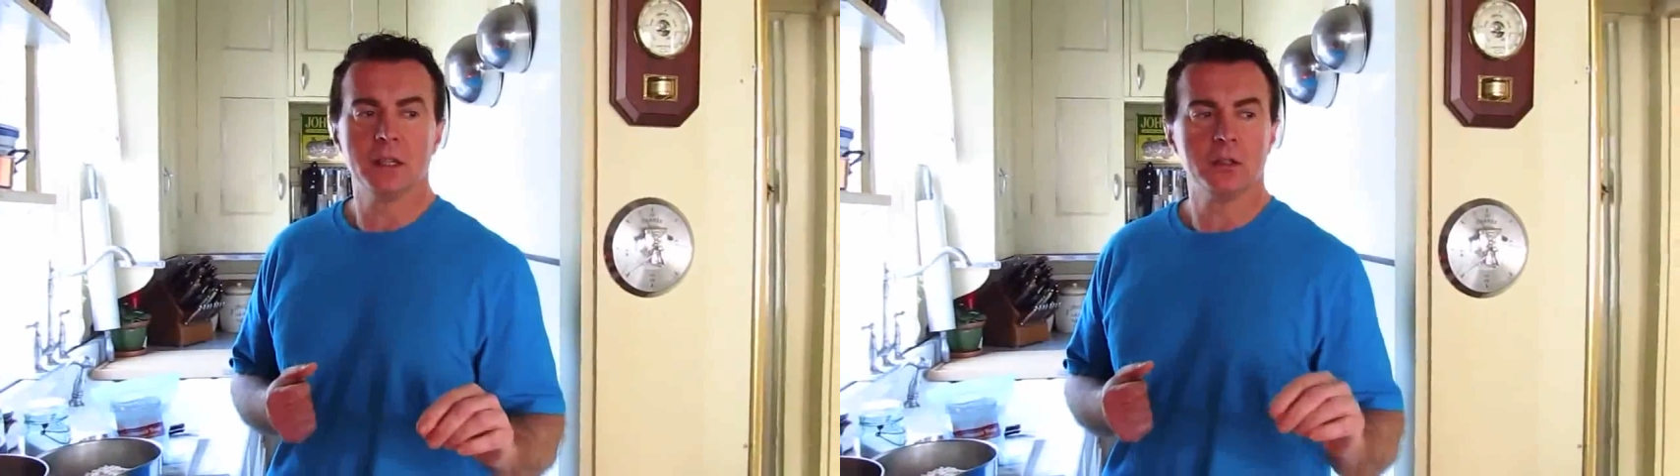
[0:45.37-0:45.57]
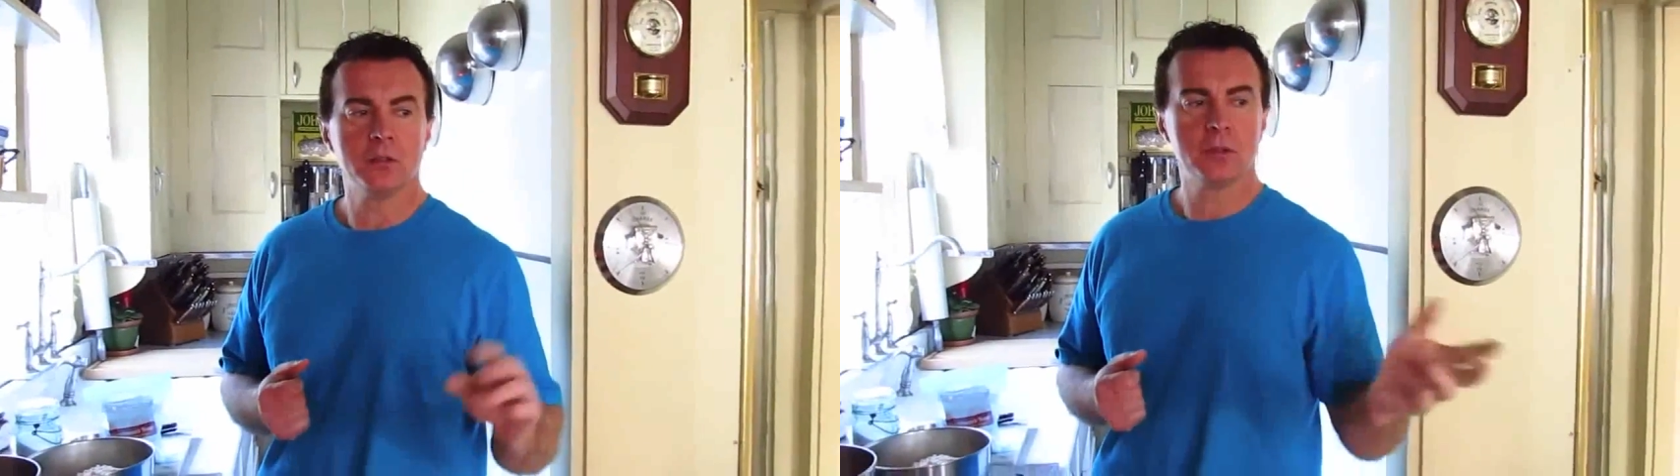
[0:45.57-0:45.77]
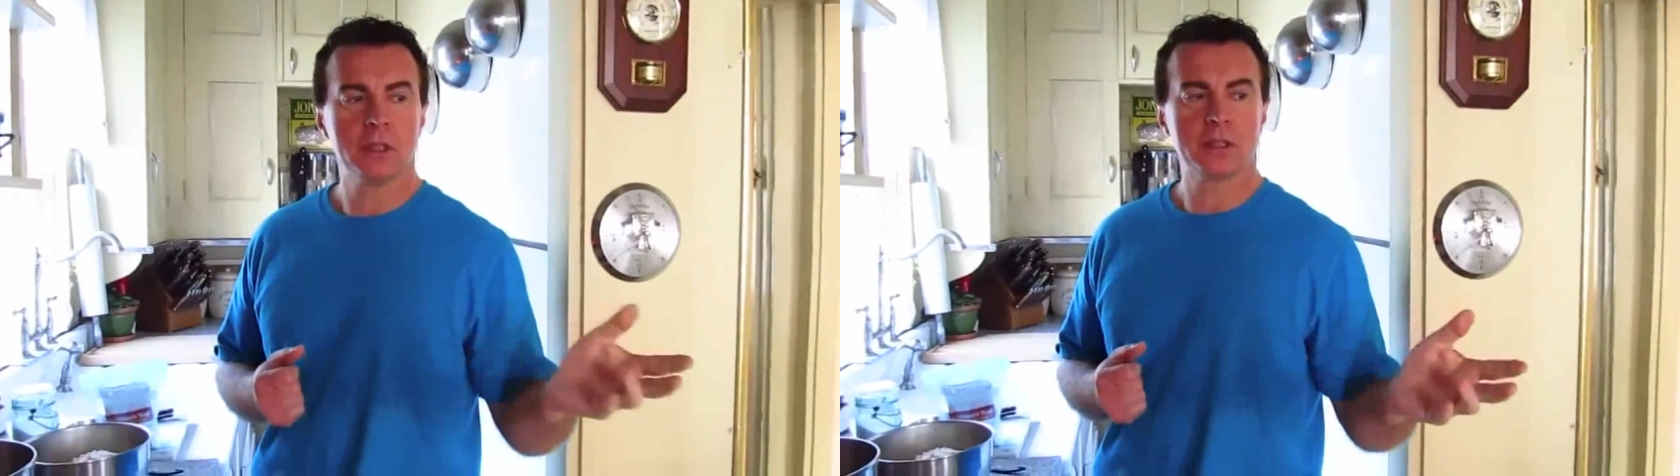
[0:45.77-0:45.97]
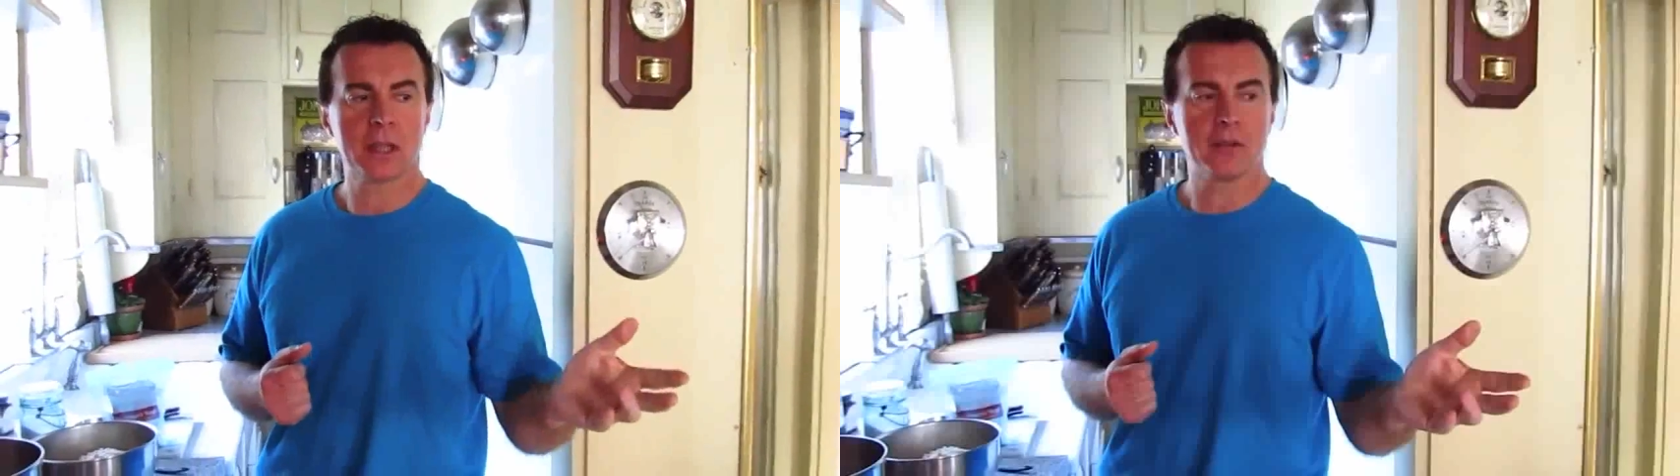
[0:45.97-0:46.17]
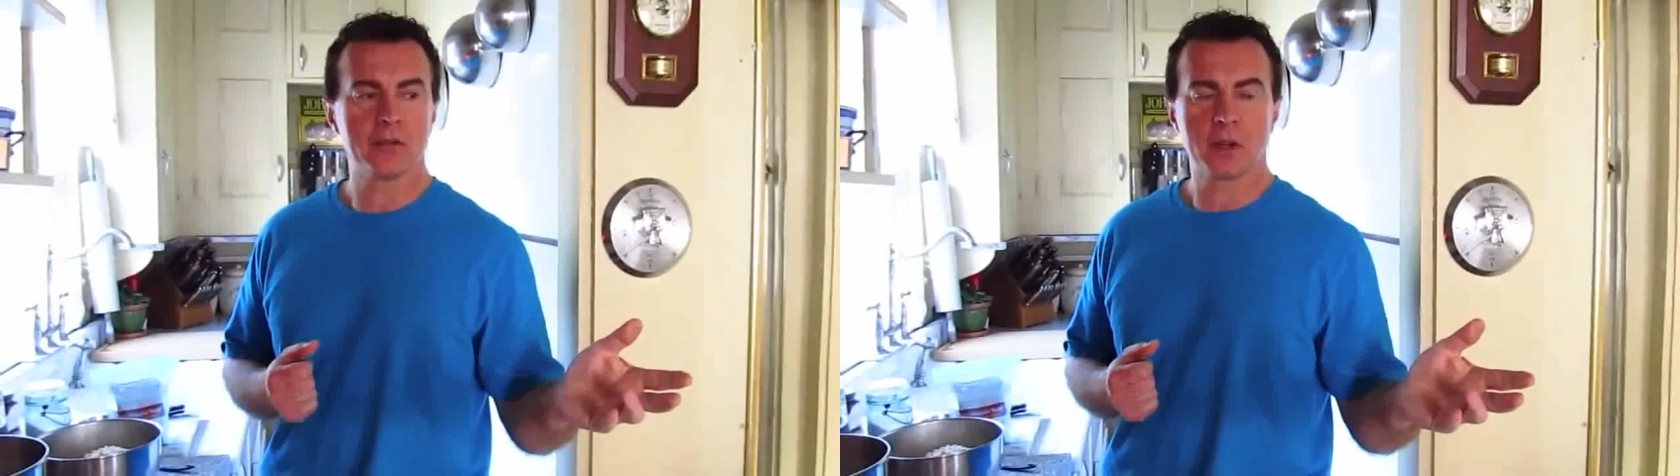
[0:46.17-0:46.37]
You need to
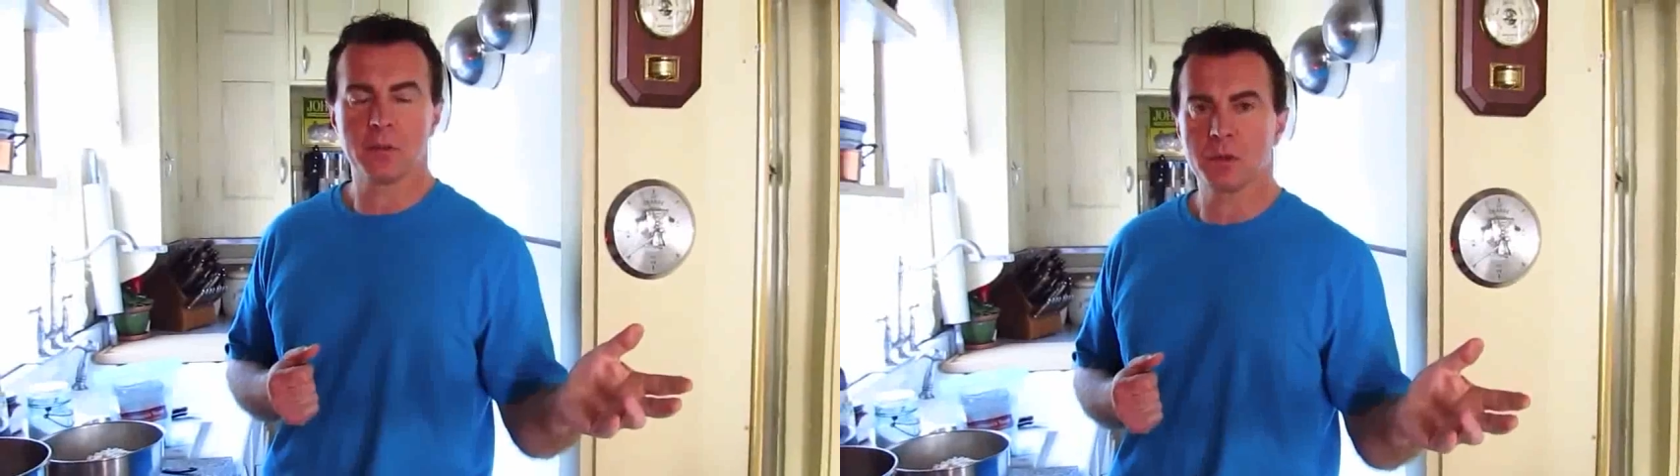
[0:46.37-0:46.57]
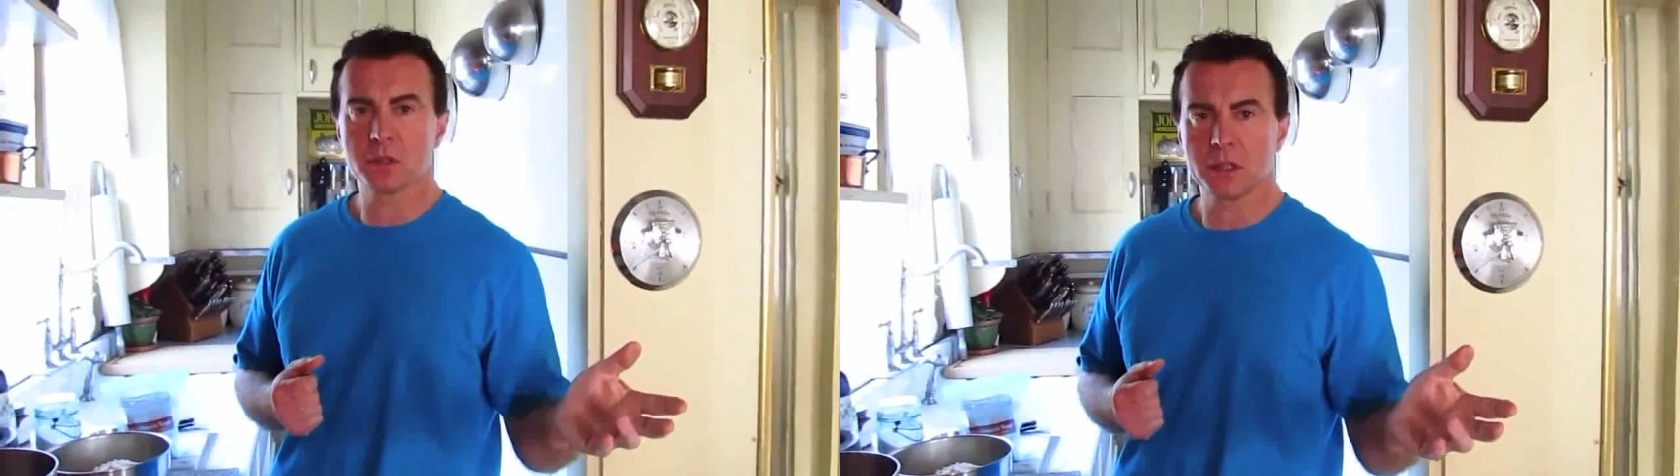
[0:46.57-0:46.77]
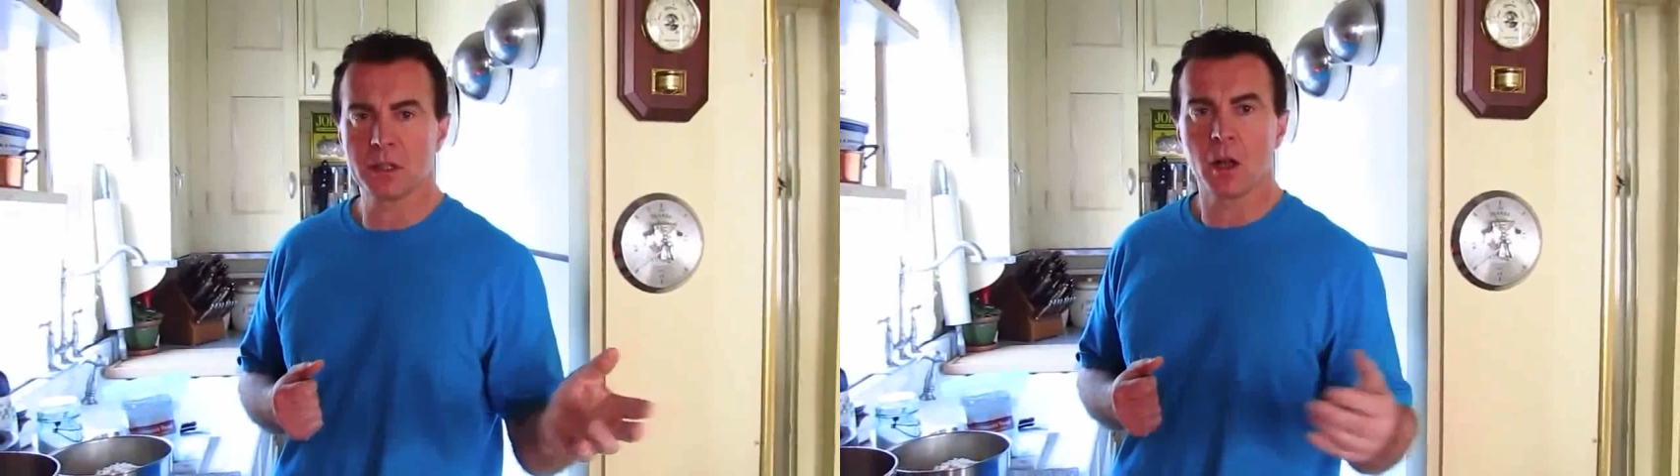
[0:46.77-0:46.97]
have mostly